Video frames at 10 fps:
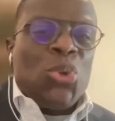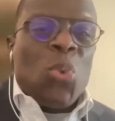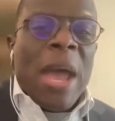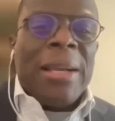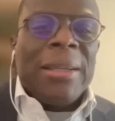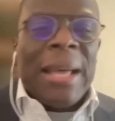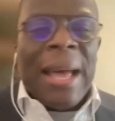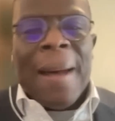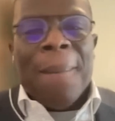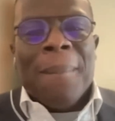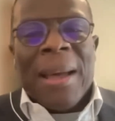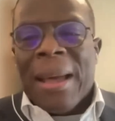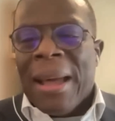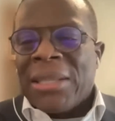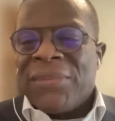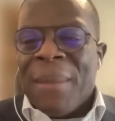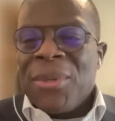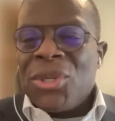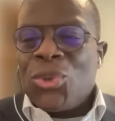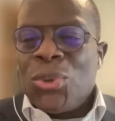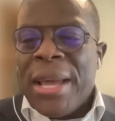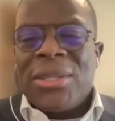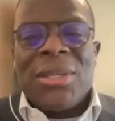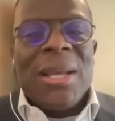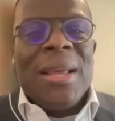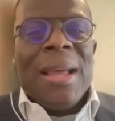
you well, as pharmacy students.